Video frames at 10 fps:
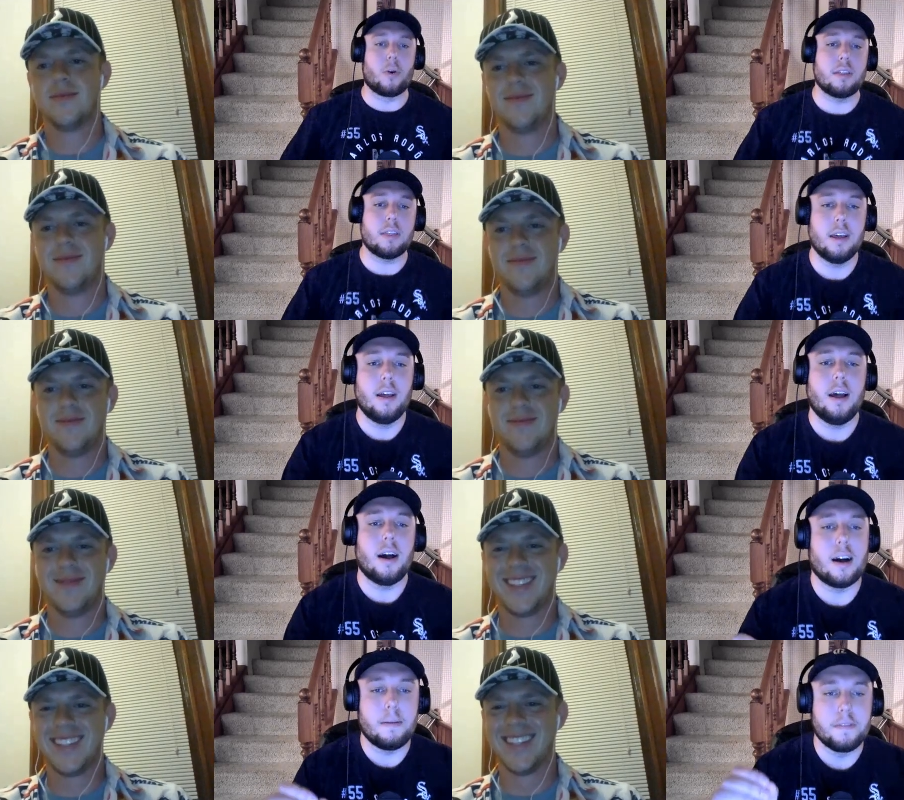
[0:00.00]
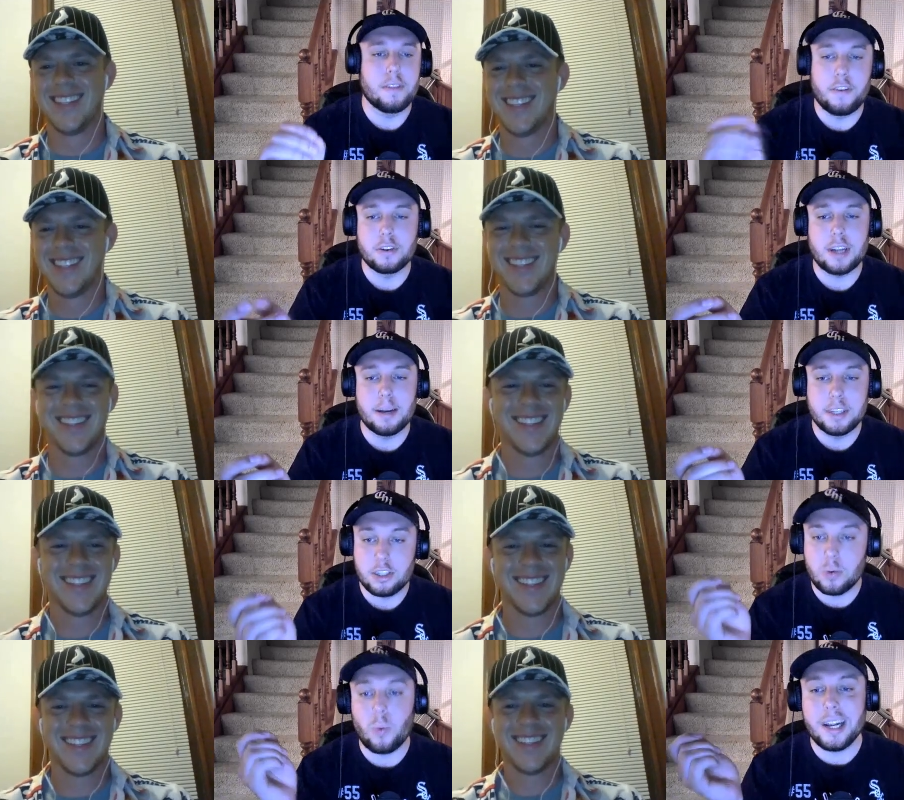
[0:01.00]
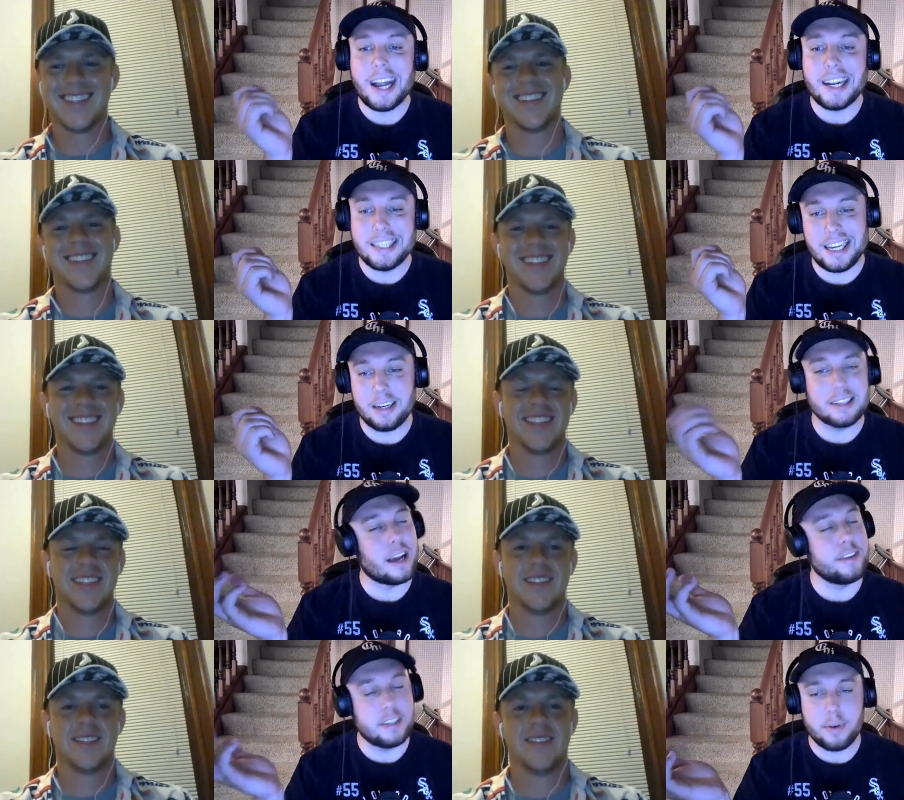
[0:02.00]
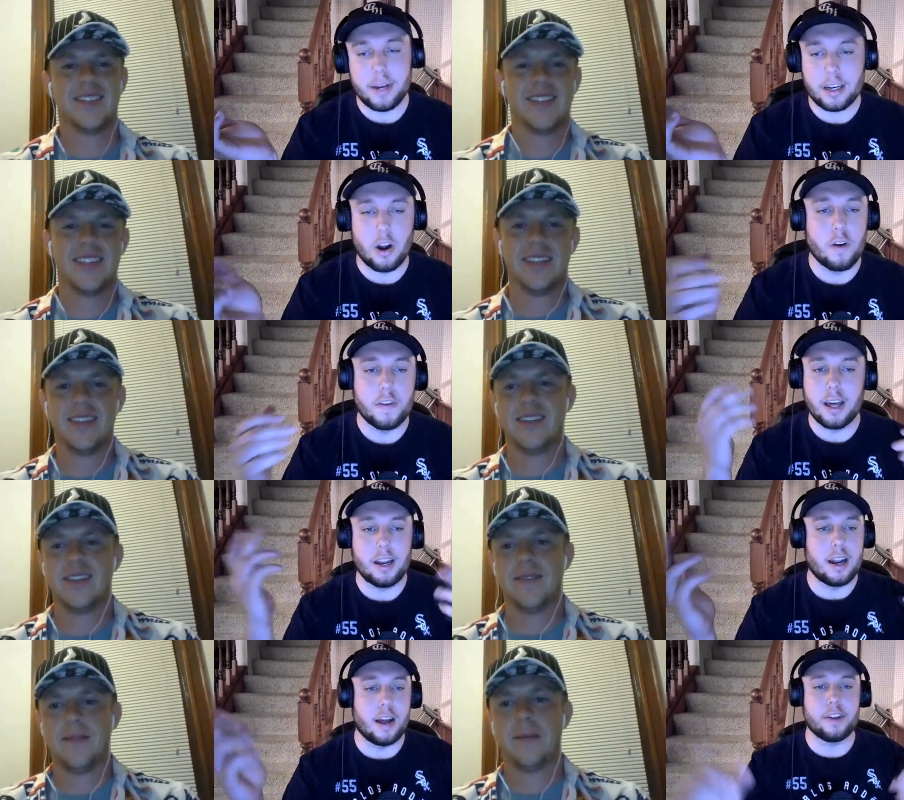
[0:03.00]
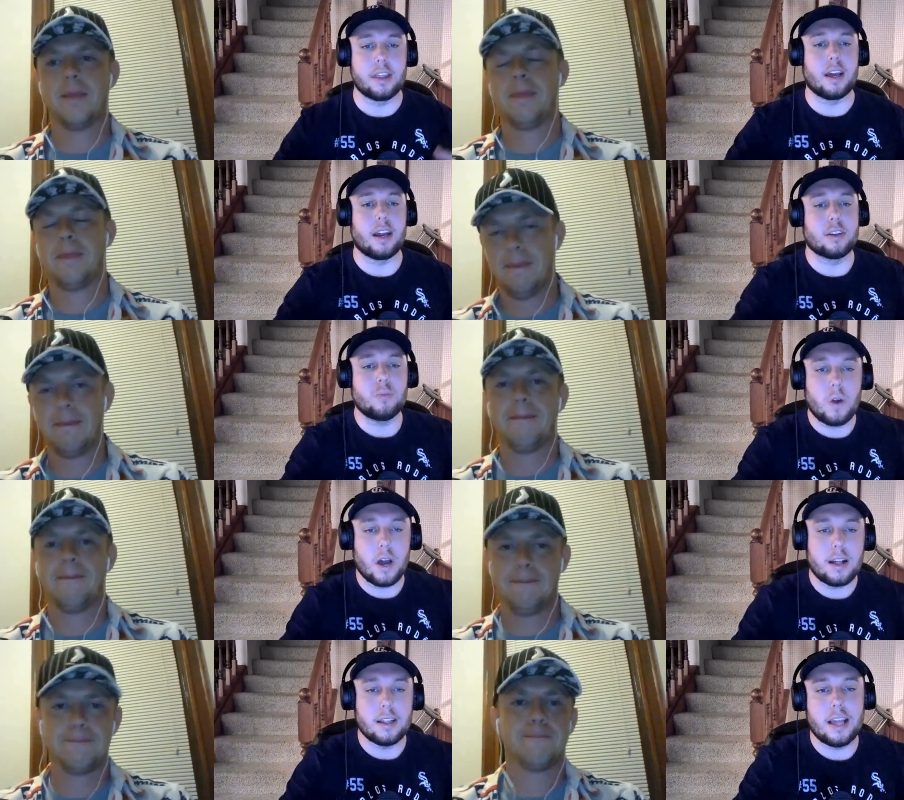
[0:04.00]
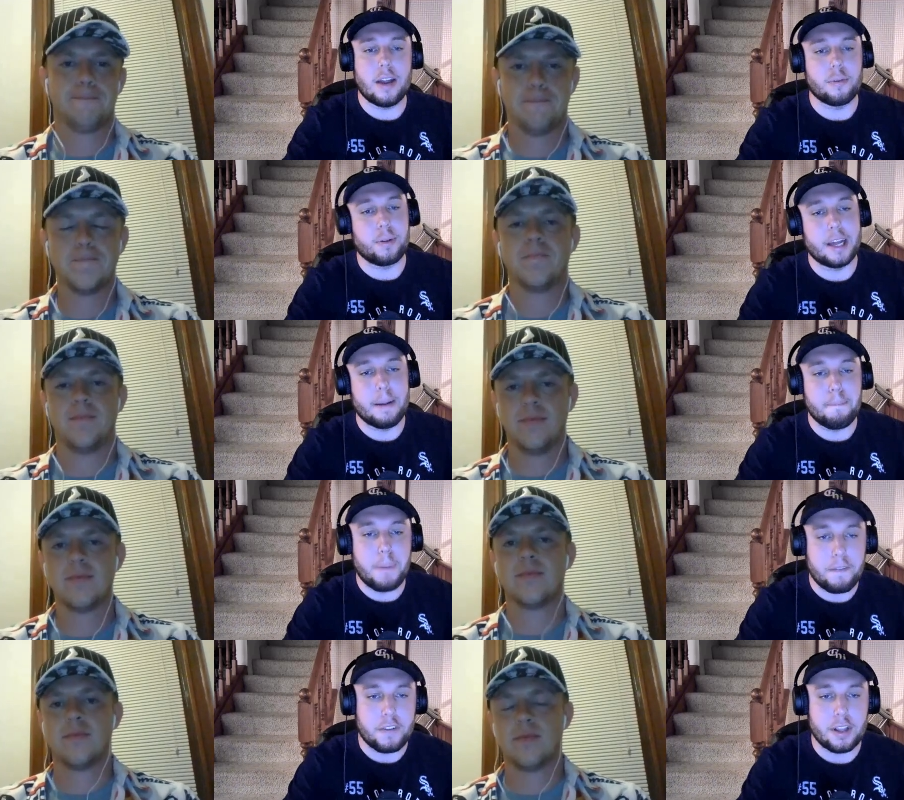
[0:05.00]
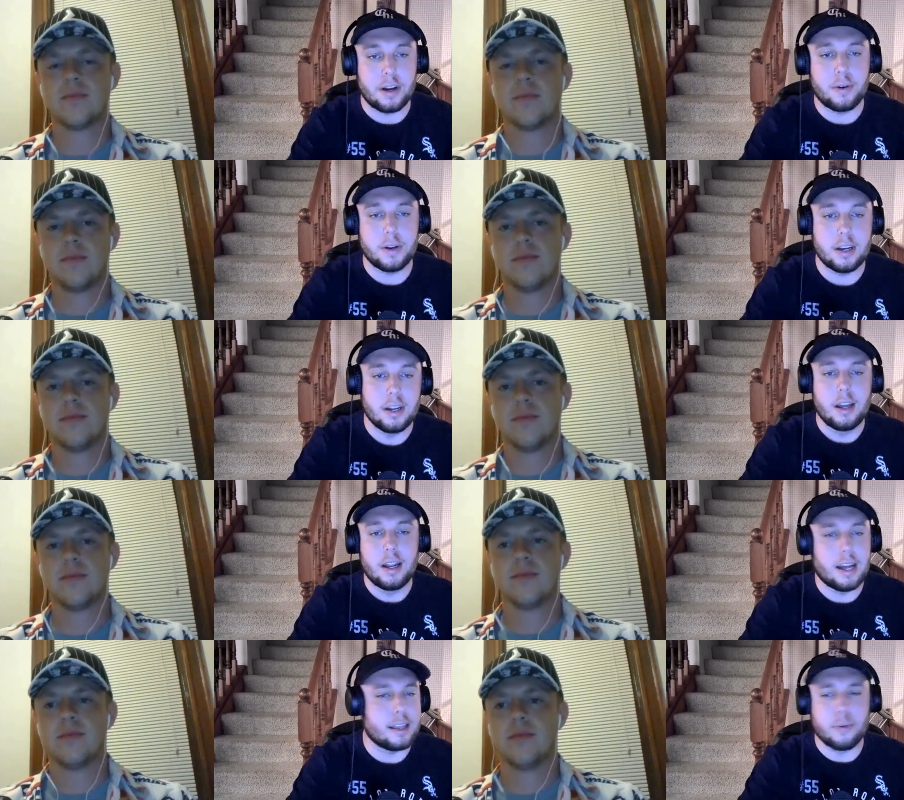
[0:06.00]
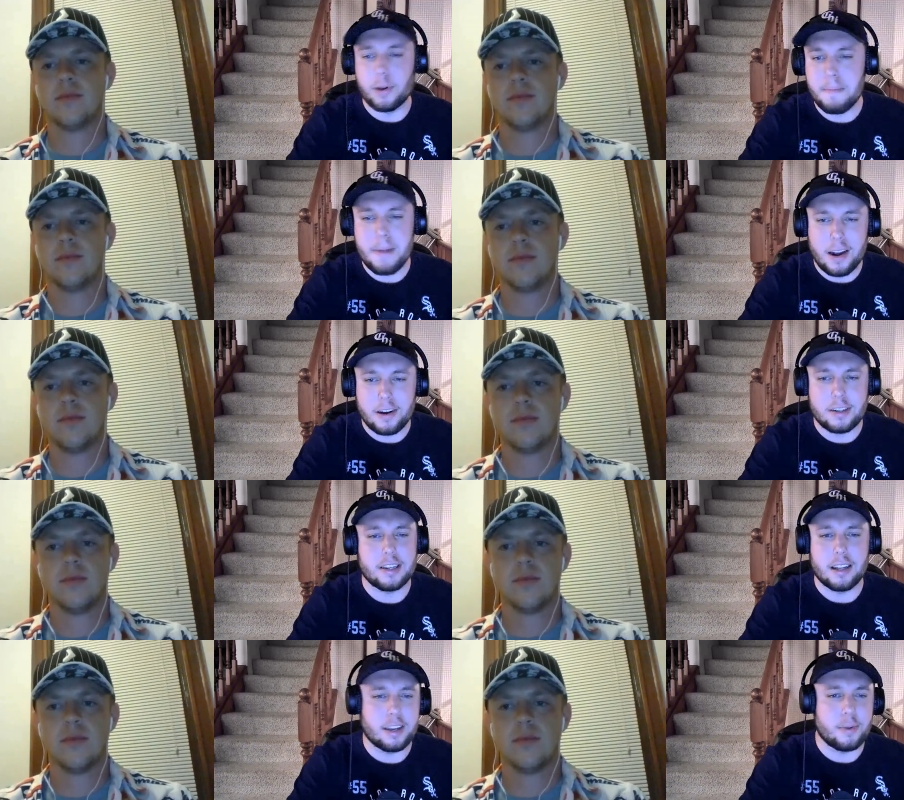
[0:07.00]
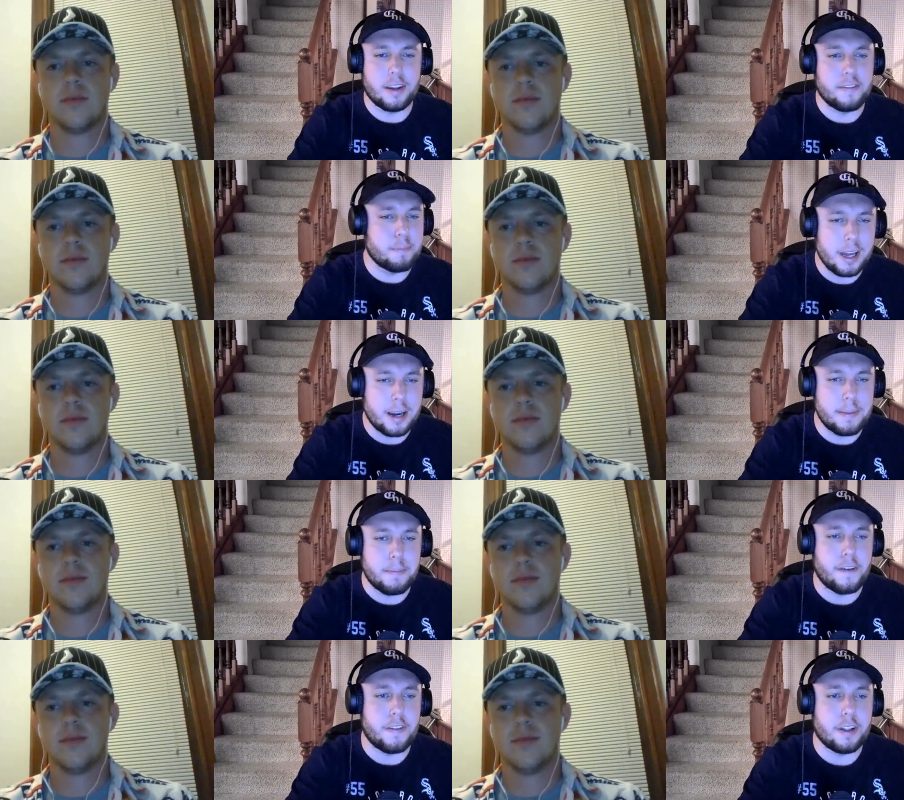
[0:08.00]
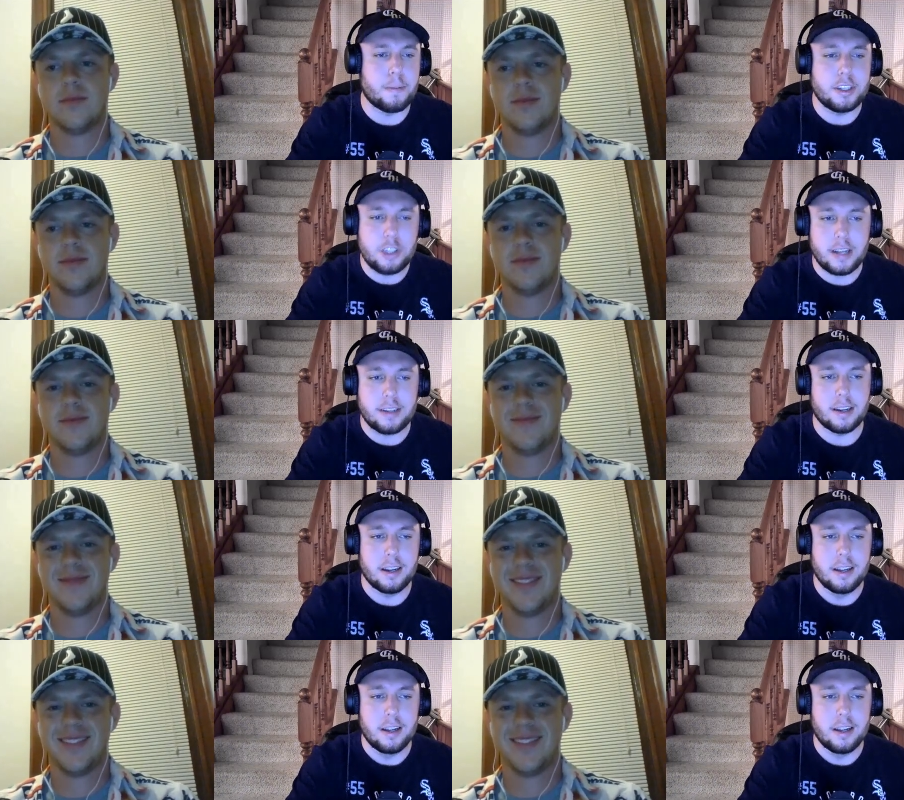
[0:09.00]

Speaker 1: north. The first time since 2019, because obviously we had COVID and everything as well, and they were playing in Buffalo. And not that it would have mattered because I don't think we even played them in Buffalo. But Jason,